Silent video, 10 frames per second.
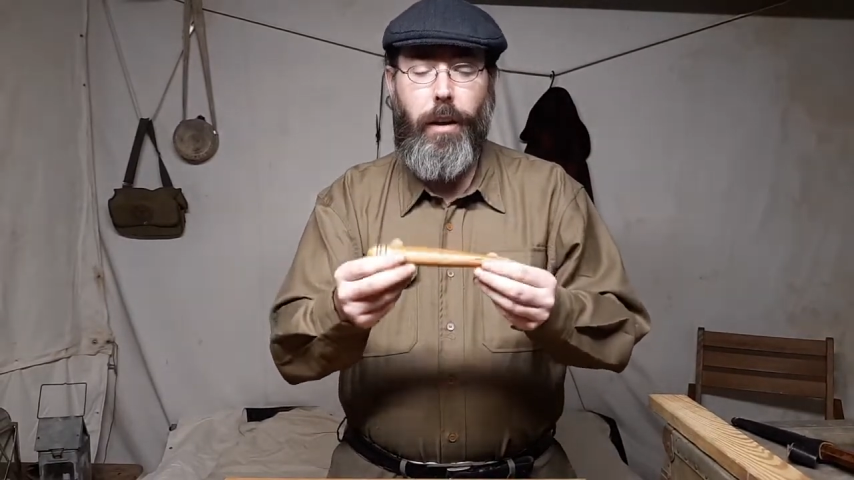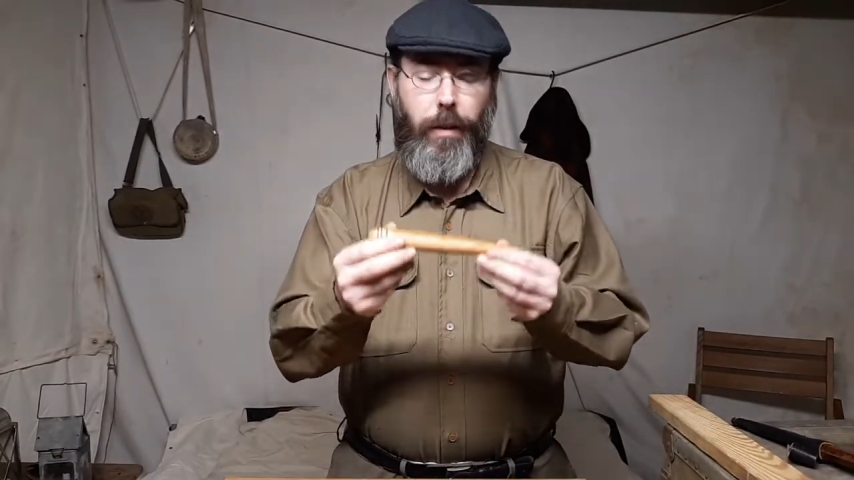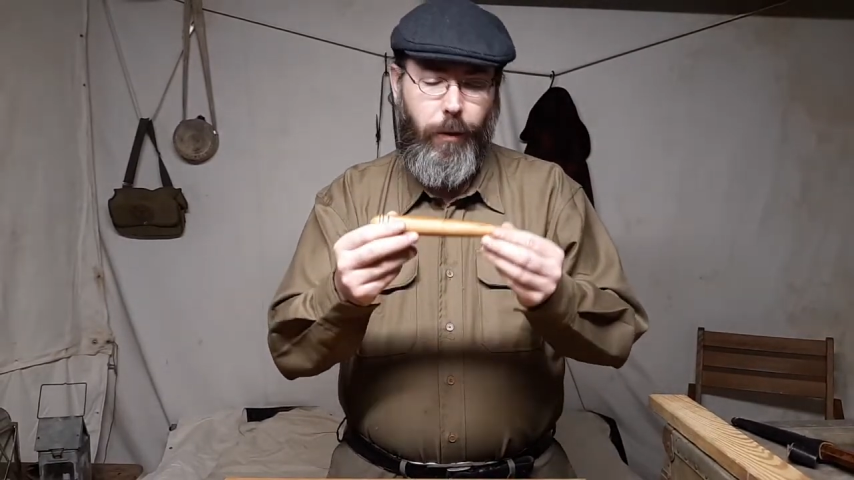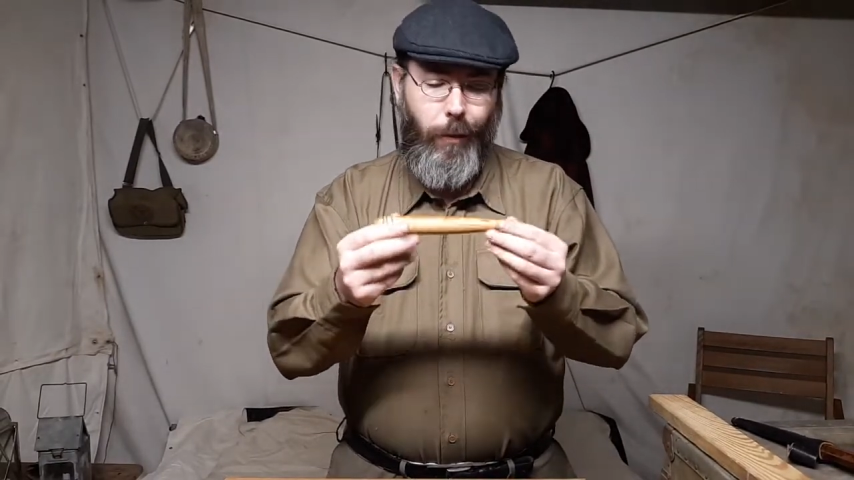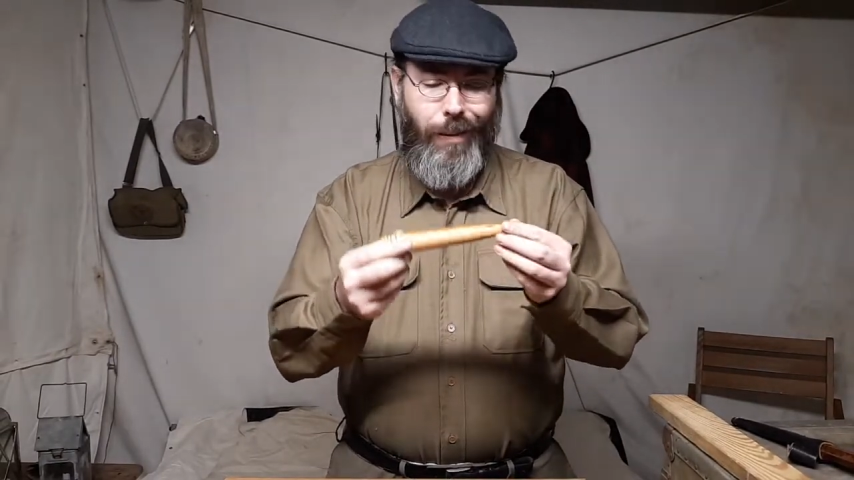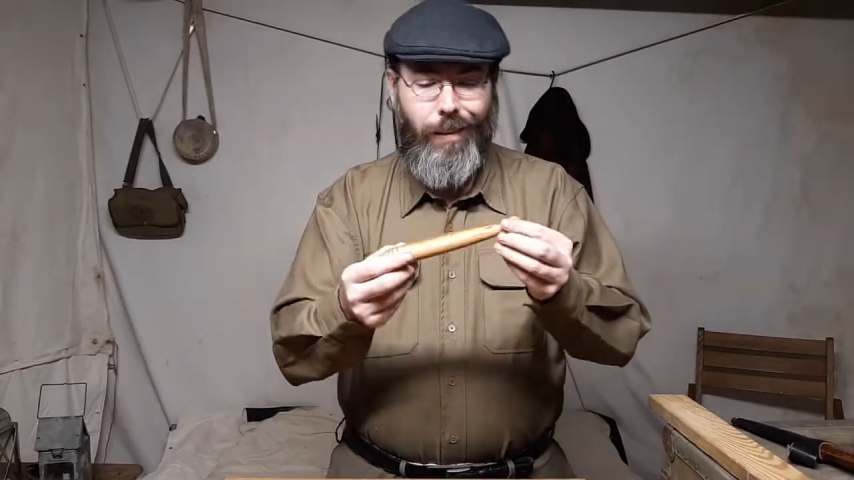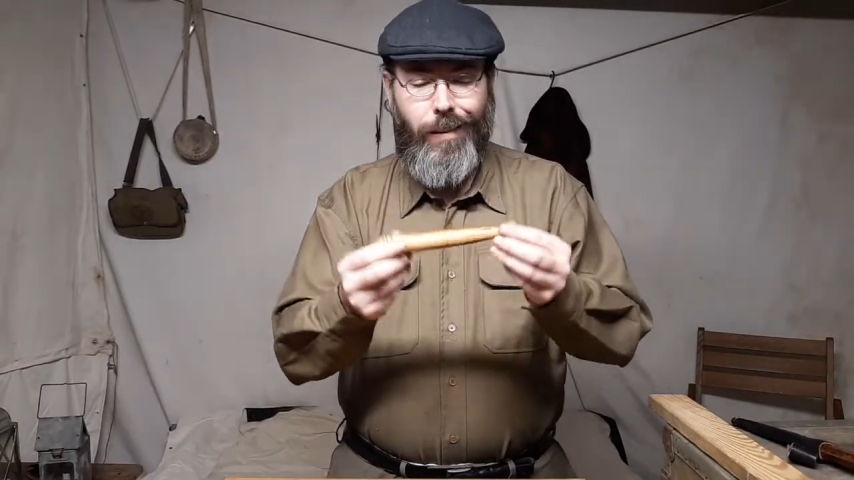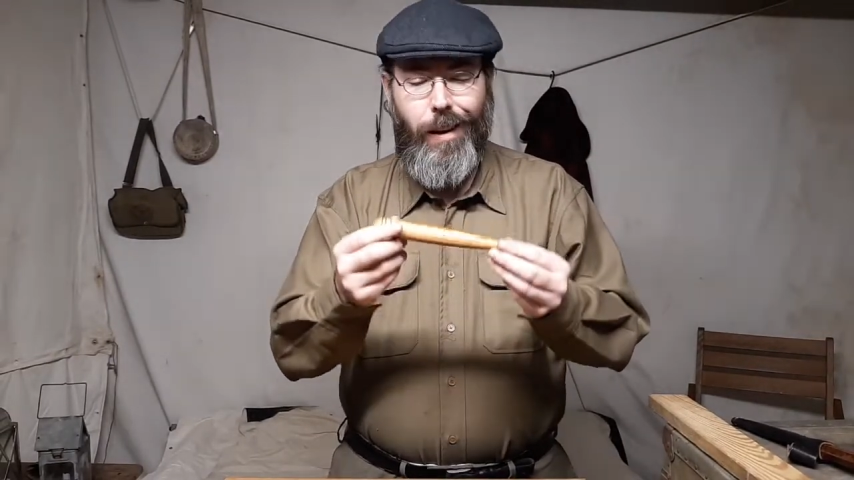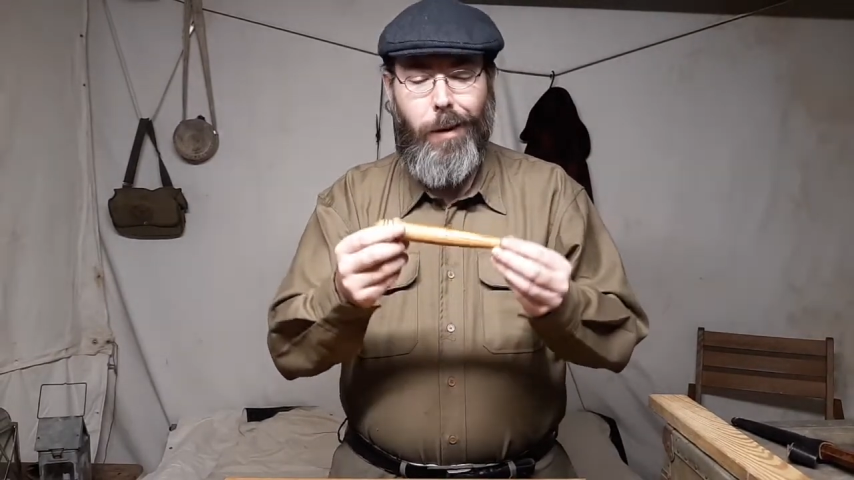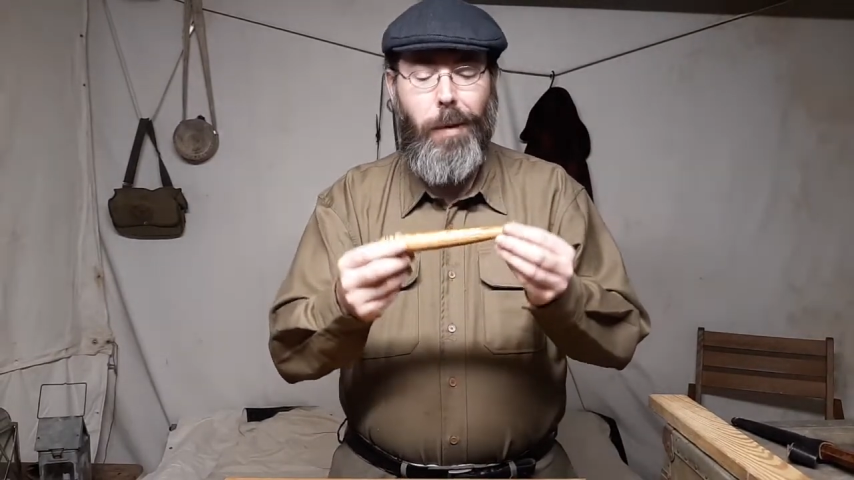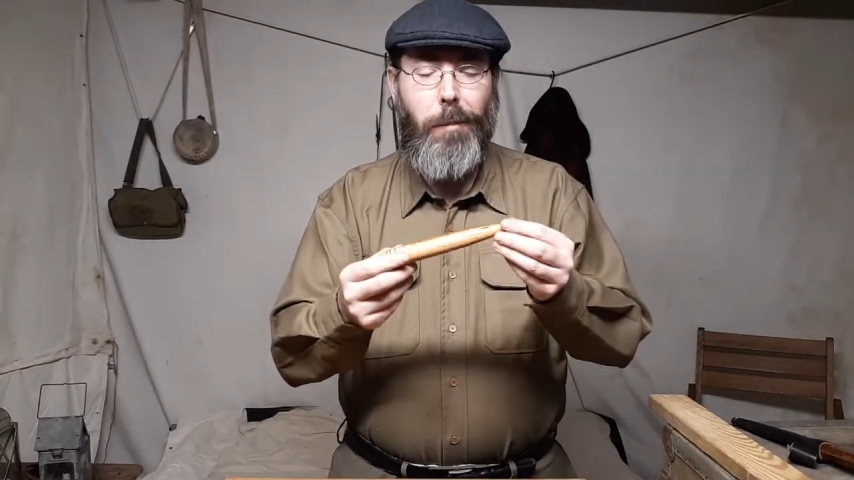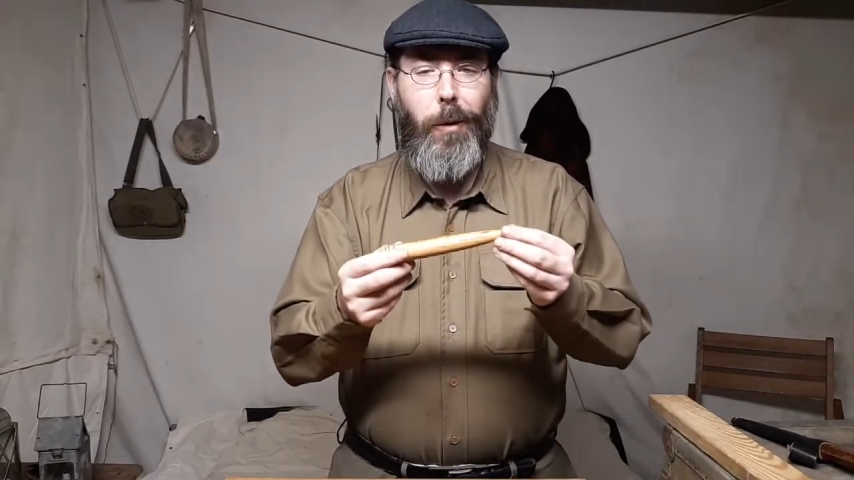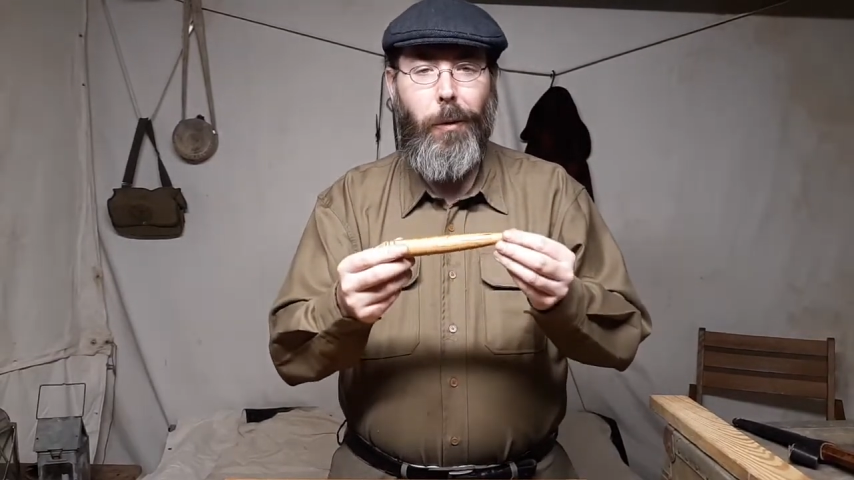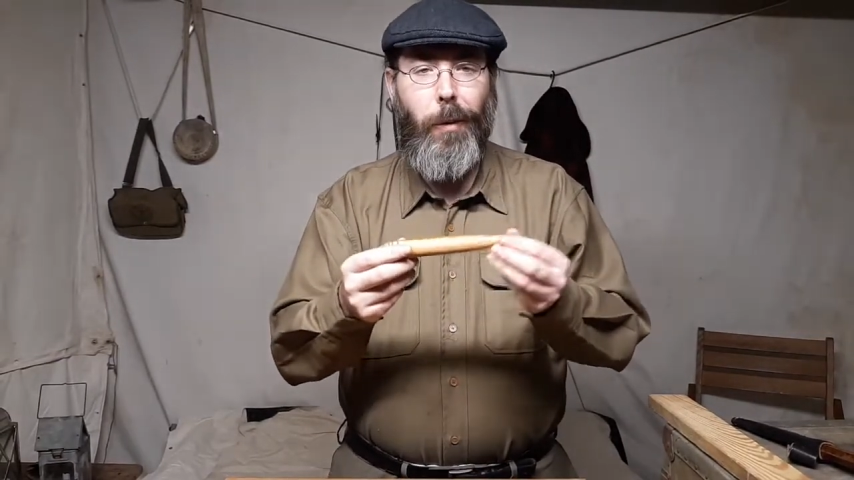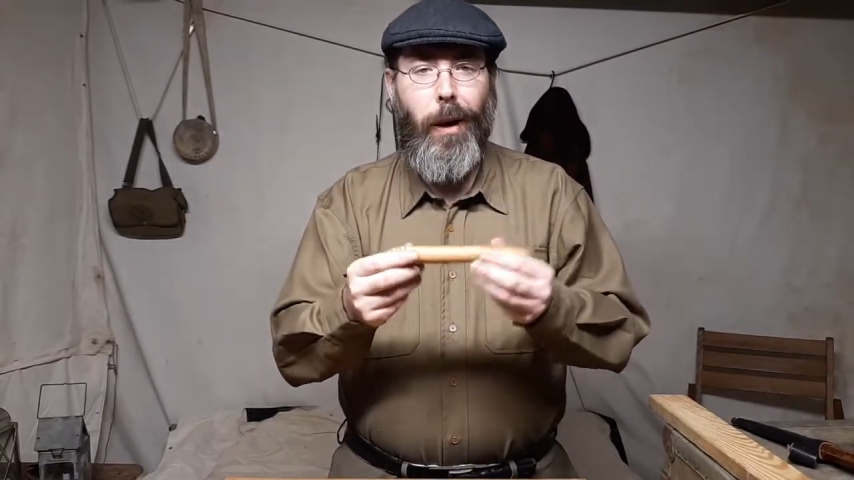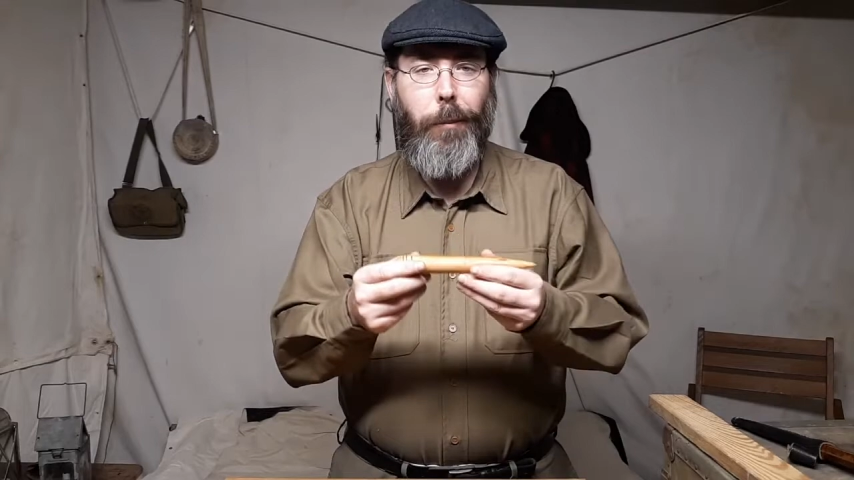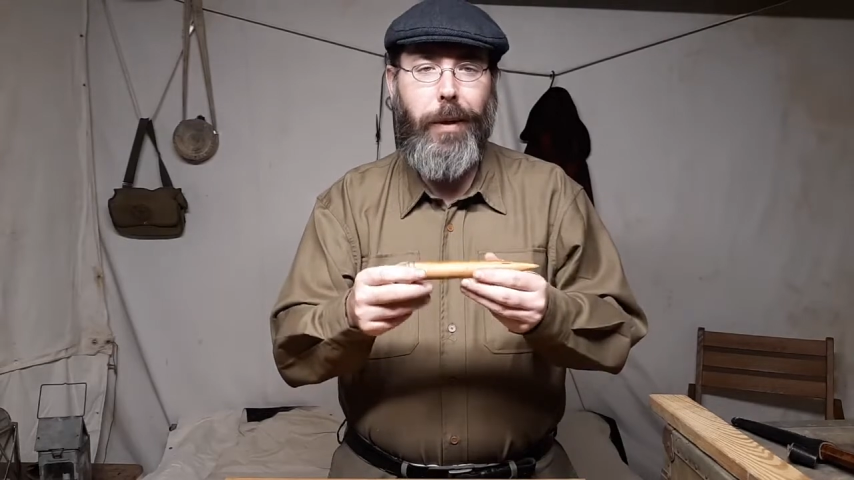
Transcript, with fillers: So this is kind of my middle ground